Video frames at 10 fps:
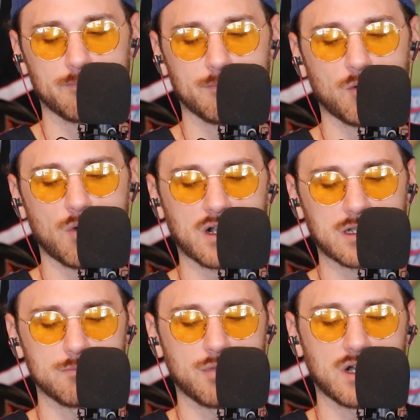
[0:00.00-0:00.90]

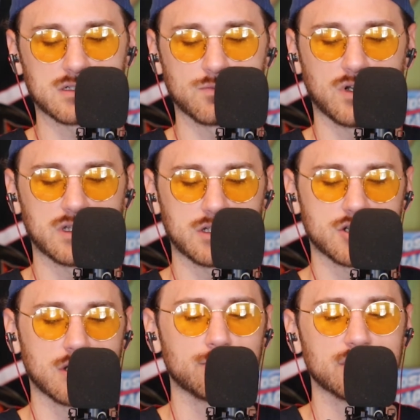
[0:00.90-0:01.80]
Milwaukee Bucks won the
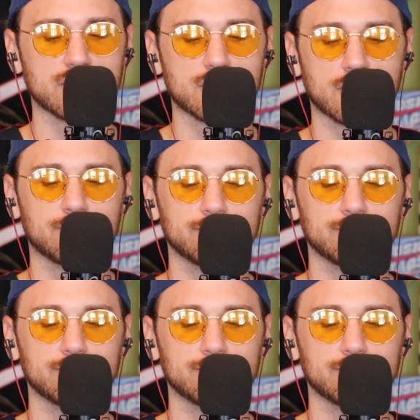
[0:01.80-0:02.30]
championship.